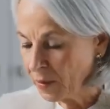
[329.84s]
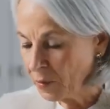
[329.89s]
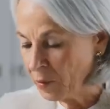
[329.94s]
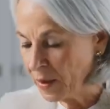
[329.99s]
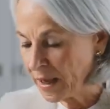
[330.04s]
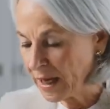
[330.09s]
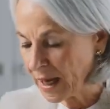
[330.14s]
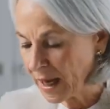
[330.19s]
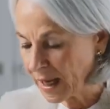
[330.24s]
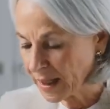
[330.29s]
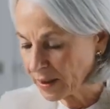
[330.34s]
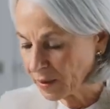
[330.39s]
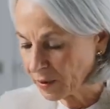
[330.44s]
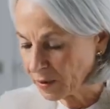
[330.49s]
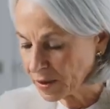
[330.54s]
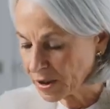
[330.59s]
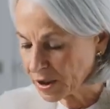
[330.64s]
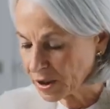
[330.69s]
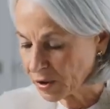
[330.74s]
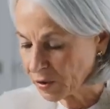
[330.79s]
We had
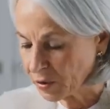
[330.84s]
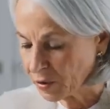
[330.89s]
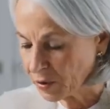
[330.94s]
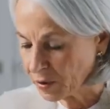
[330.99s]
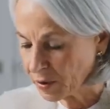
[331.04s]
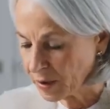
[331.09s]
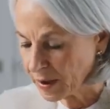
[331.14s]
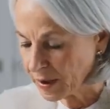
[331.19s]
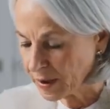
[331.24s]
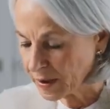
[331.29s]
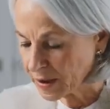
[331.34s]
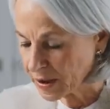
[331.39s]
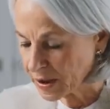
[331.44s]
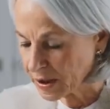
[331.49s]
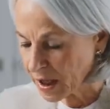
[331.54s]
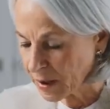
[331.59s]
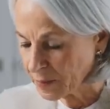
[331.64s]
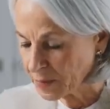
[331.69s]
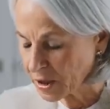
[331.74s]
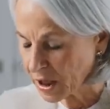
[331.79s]
also
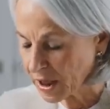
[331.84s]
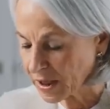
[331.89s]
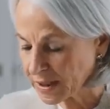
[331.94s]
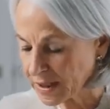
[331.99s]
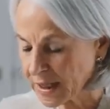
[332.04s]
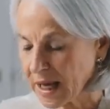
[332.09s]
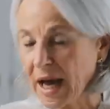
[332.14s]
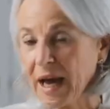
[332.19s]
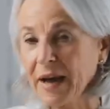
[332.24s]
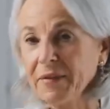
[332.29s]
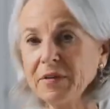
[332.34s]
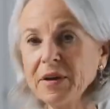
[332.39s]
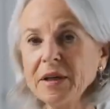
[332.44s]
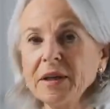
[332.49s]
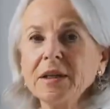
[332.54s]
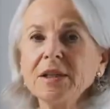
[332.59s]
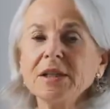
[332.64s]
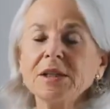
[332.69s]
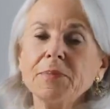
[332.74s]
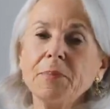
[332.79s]
subjects
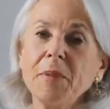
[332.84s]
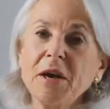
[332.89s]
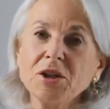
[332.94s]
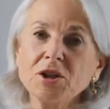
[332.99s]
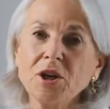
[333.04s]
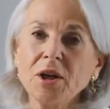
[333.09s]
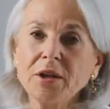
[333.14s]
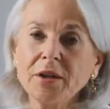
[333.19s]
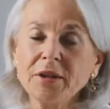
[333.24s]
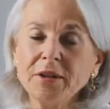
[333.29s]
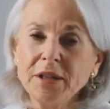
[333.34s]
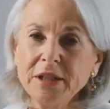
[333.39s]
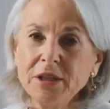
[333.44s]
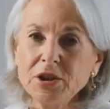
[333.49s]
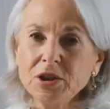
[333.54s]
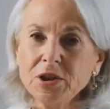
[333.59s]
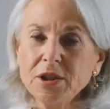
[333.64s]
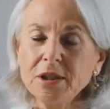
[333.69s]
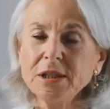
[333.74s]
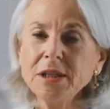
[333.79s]
having special
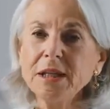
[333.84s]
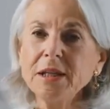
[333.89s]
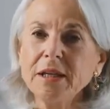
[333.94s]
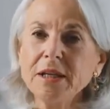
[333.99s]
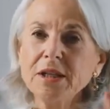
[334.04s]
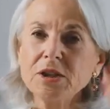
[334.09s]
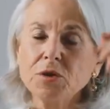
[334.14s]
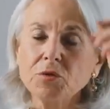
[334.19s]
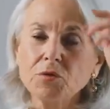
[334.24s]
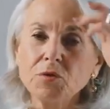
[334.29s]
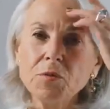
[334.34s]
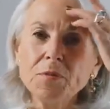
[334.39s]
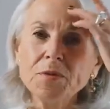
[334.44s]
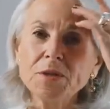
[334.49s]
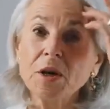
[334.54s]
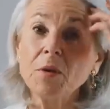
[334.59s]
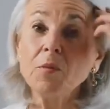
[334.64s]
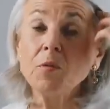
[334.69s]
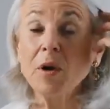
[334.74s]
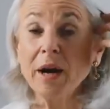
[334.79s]
conditions in this group.
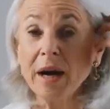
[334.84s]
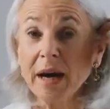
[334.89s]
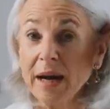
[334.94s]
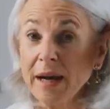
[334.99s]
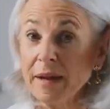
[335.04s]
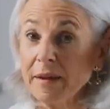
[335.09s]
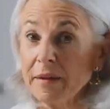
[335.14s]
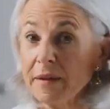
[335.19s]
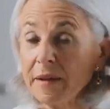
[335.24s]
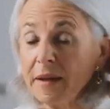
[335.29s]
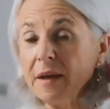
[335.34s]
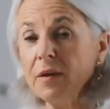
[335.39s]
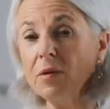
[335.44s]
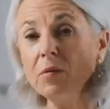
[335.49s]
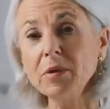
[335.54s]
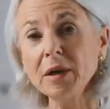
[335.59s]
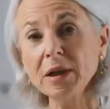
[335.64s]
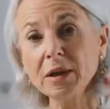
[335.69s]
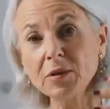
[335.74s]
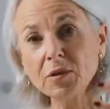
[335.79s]
Some were healthy,
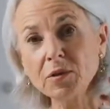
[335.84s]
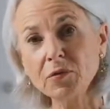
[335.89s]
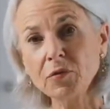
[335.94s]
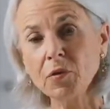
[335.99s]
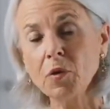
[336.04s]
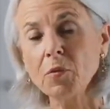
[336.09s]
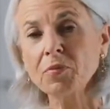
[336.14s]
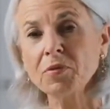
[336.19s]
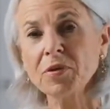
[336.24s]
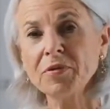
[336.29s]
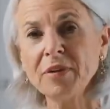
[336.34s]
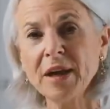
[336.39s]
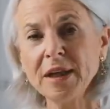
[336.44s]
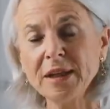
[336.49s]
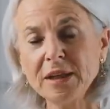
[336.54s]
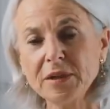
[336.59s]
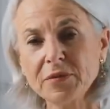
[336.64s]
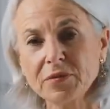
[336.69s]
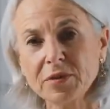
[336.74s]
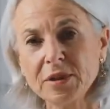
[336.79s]
went for
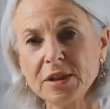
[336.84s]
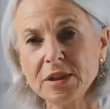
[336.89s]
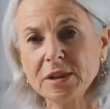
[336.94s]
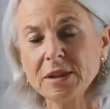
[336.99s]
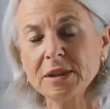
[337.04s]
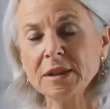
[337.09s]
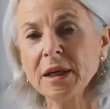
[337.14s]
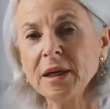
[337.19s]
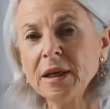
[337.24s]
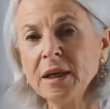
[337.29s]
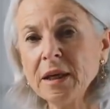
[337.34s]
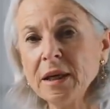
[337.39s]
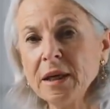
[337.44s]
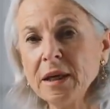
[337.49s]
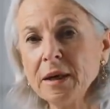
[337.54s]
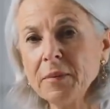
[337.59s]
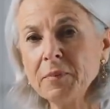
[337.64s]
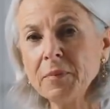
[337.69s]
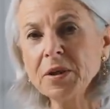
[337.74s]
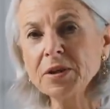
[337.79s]
preventive reasons,
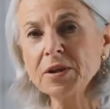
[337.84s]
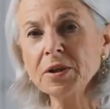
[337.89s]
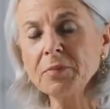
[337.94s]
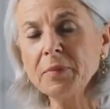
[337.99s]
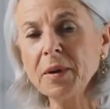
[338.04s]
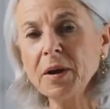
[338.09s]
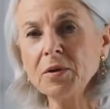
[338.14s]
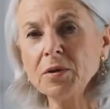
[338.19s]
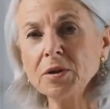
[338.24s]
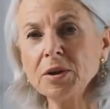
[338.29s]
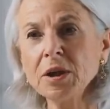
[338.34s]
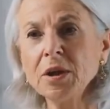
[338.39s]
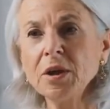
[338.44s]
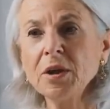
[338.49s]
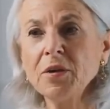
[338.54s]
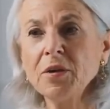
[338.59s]
but about